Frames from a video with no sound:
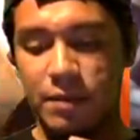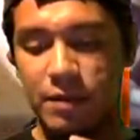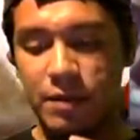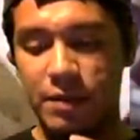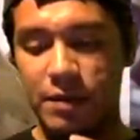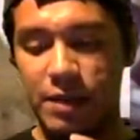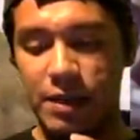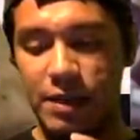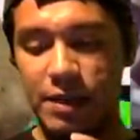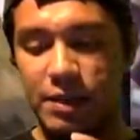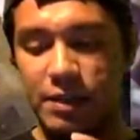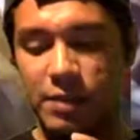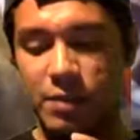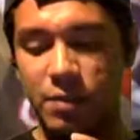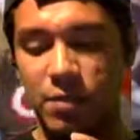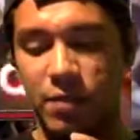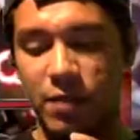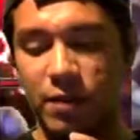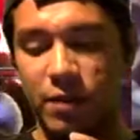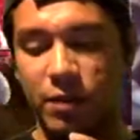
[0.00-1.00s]
Let's
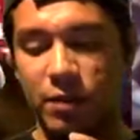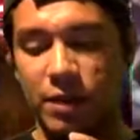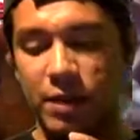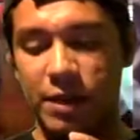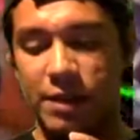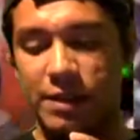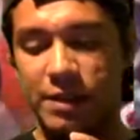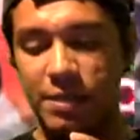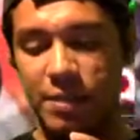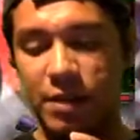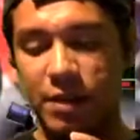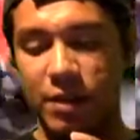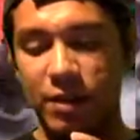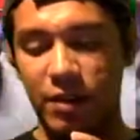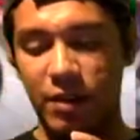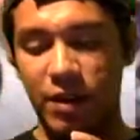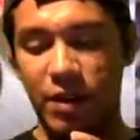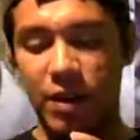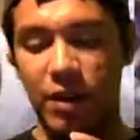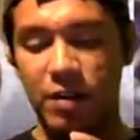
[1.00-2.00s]
move out the way because he might do.
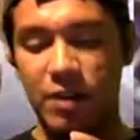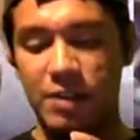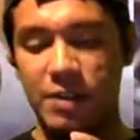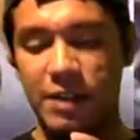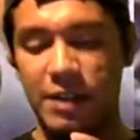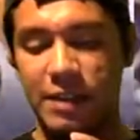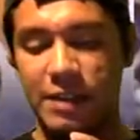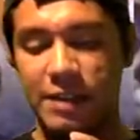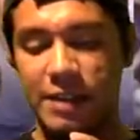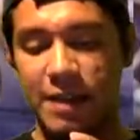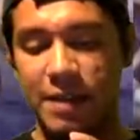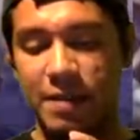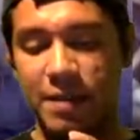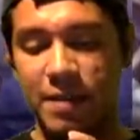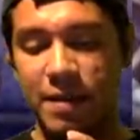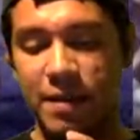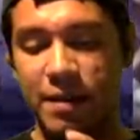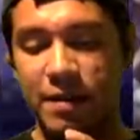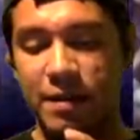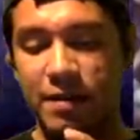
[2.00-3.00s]
There you go. Second time.
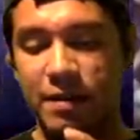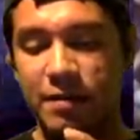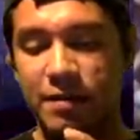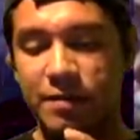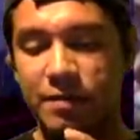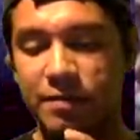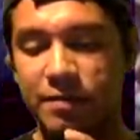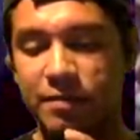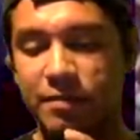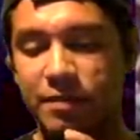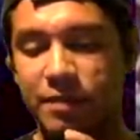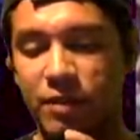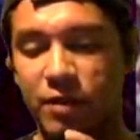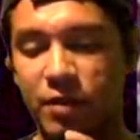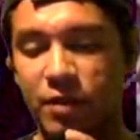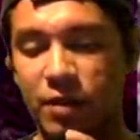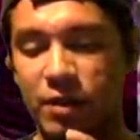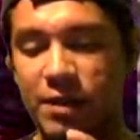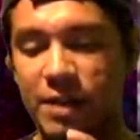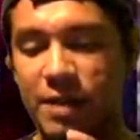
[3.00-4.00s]
The
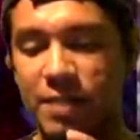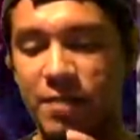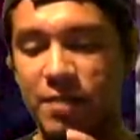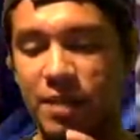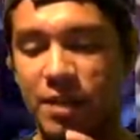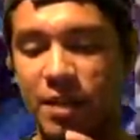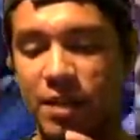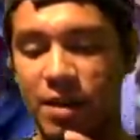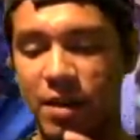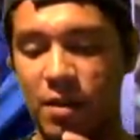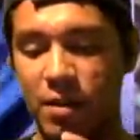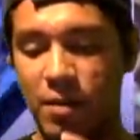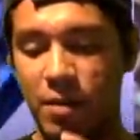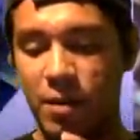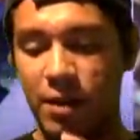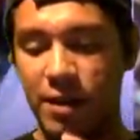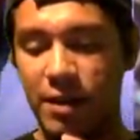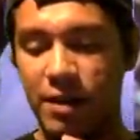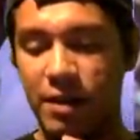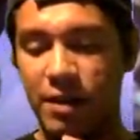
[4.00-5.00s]
third time. There you go,
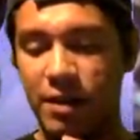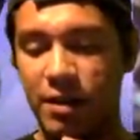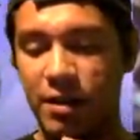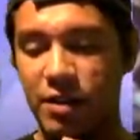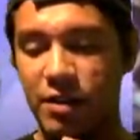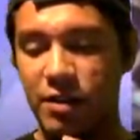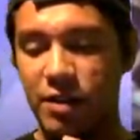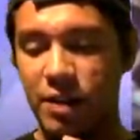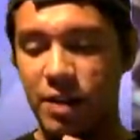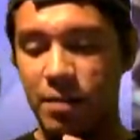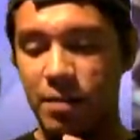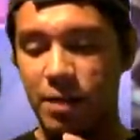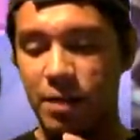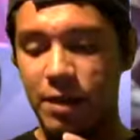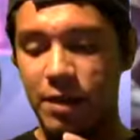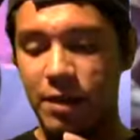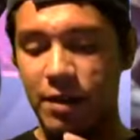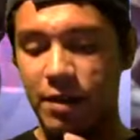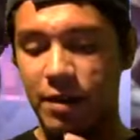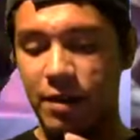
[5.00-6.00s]
buddy. Good job,
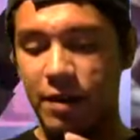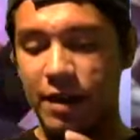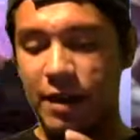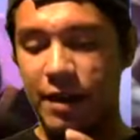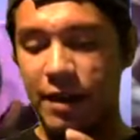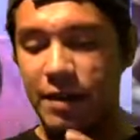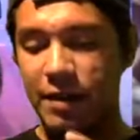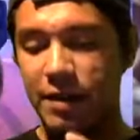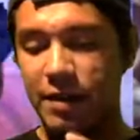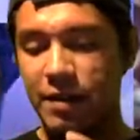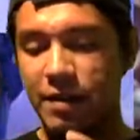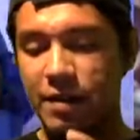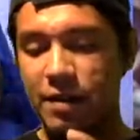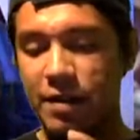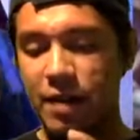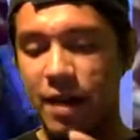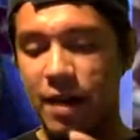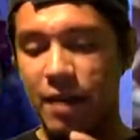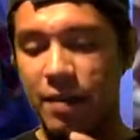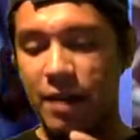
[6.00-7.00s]
buddy. Okay.
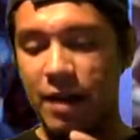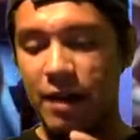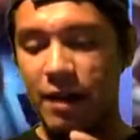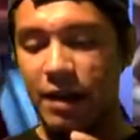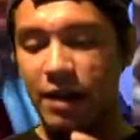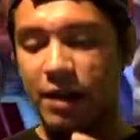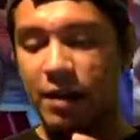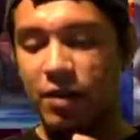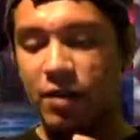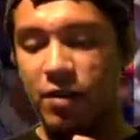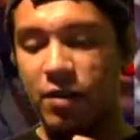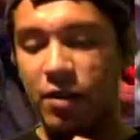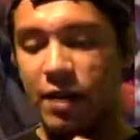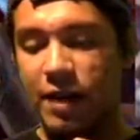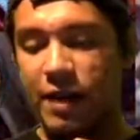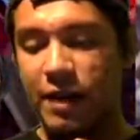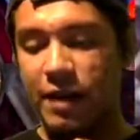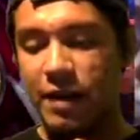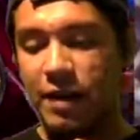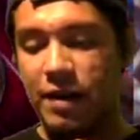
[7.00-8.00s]
Nah, I'm not letting you do
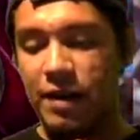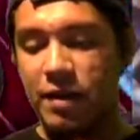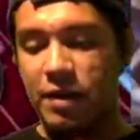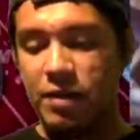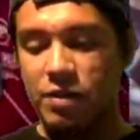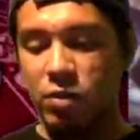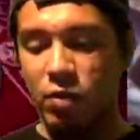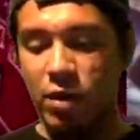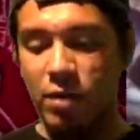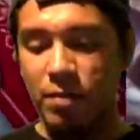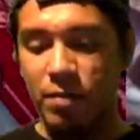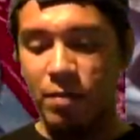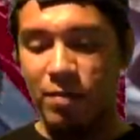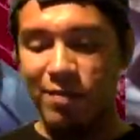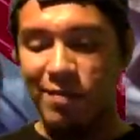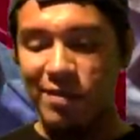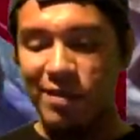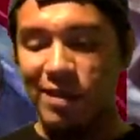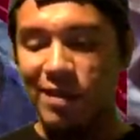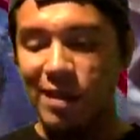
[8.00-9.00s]
that. So
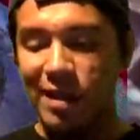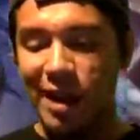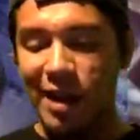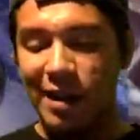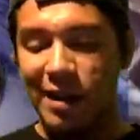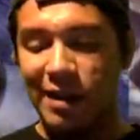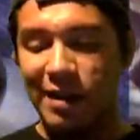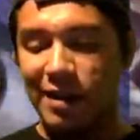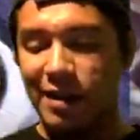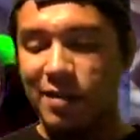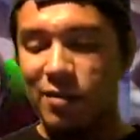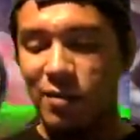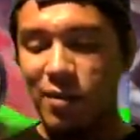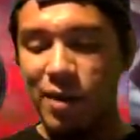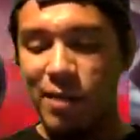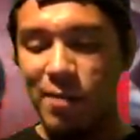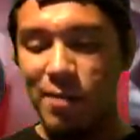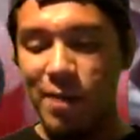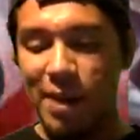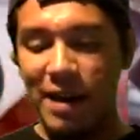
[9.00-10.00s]

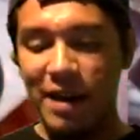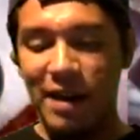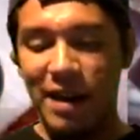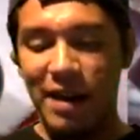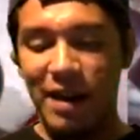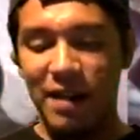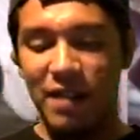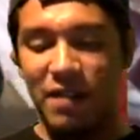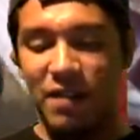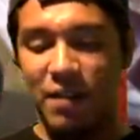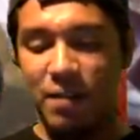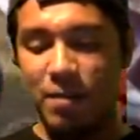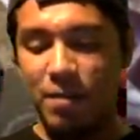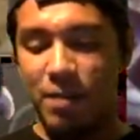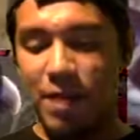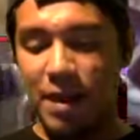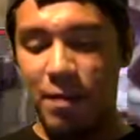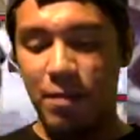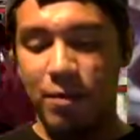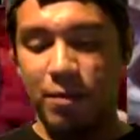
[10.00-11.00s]
we might not even
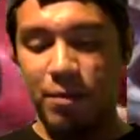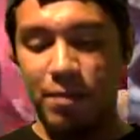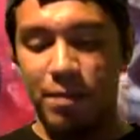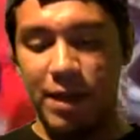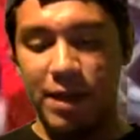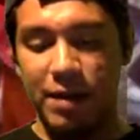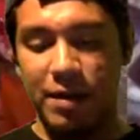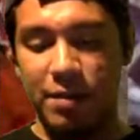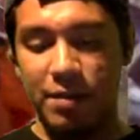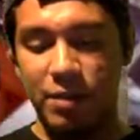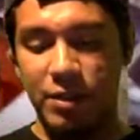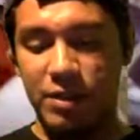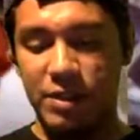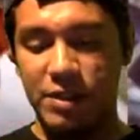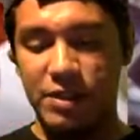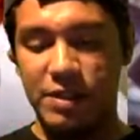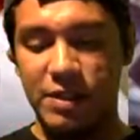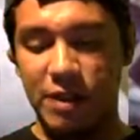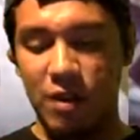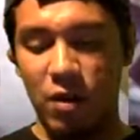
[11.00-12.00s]
be able to beat him, which
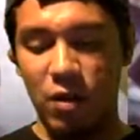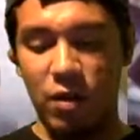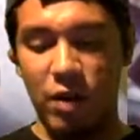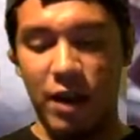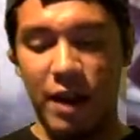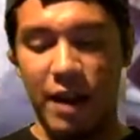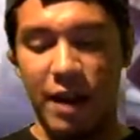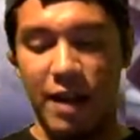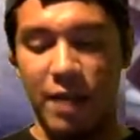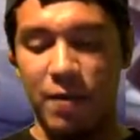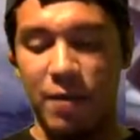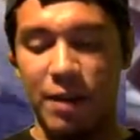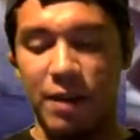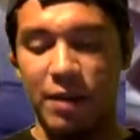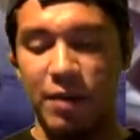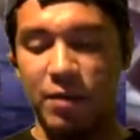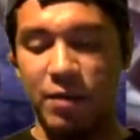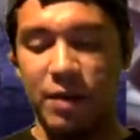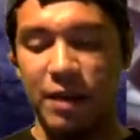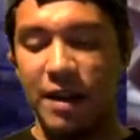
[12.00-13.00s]
is okay. We
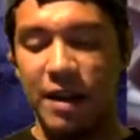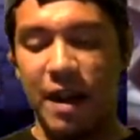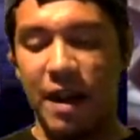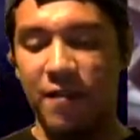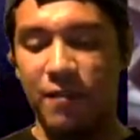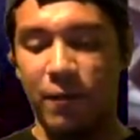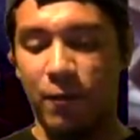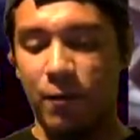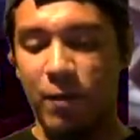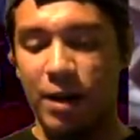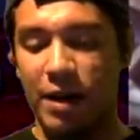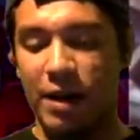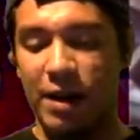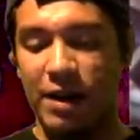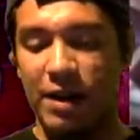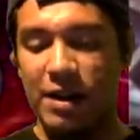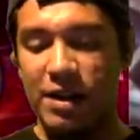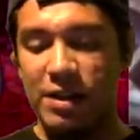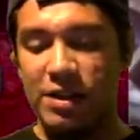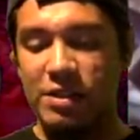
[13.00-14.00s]
didn't have a really
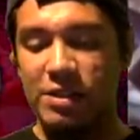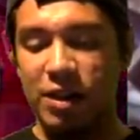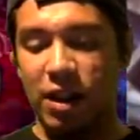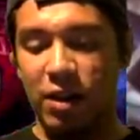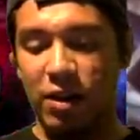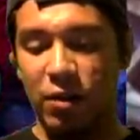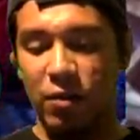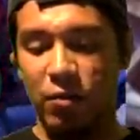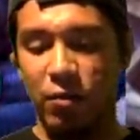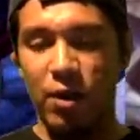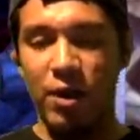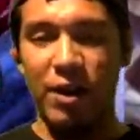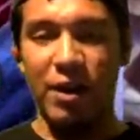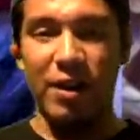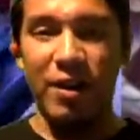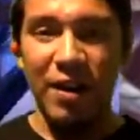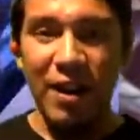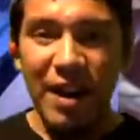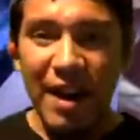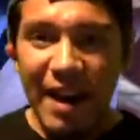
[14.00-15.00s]
solid run
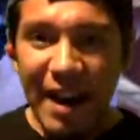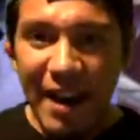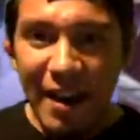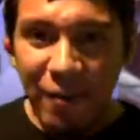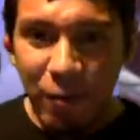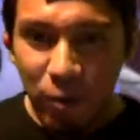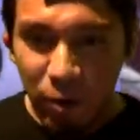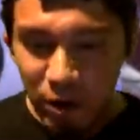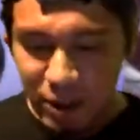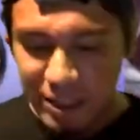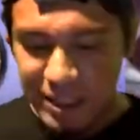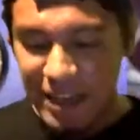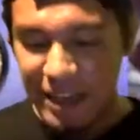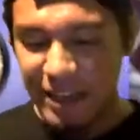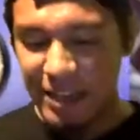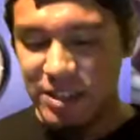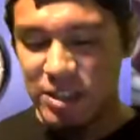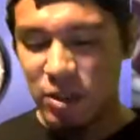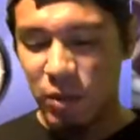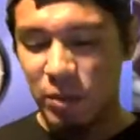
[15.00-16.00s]
here, and we're
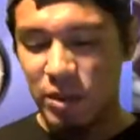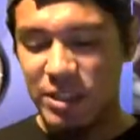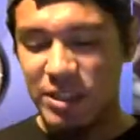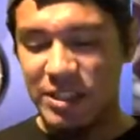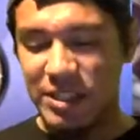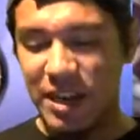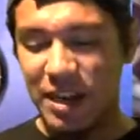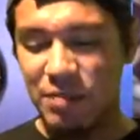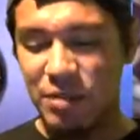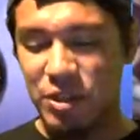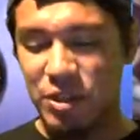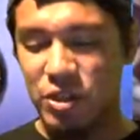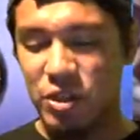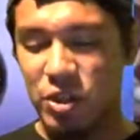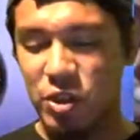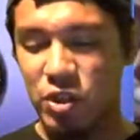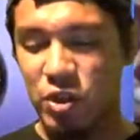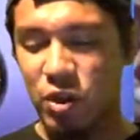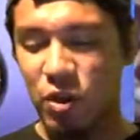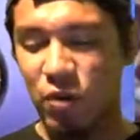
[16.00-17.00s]
taking so much time just to
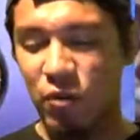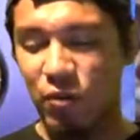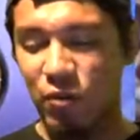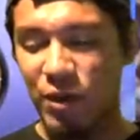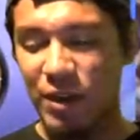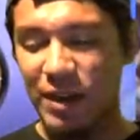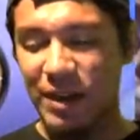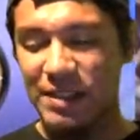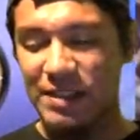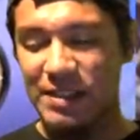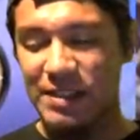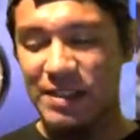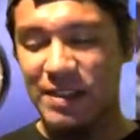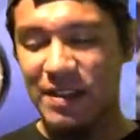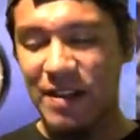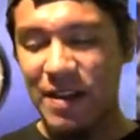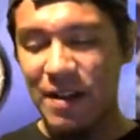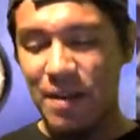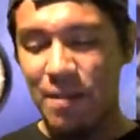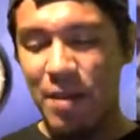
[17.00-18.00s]
show freaking
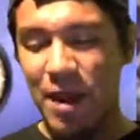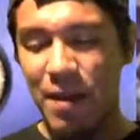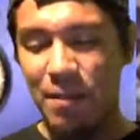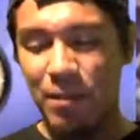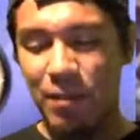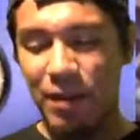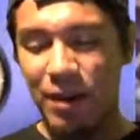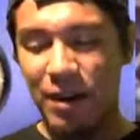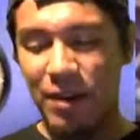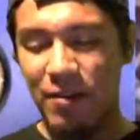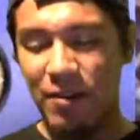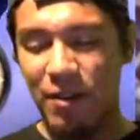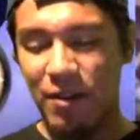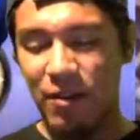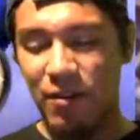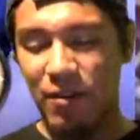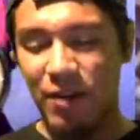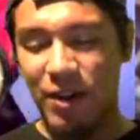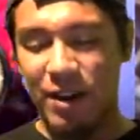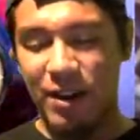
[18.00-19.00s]
paper Ingrid
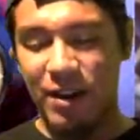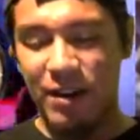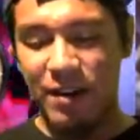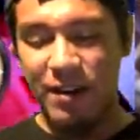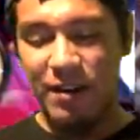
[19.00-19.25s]
over here.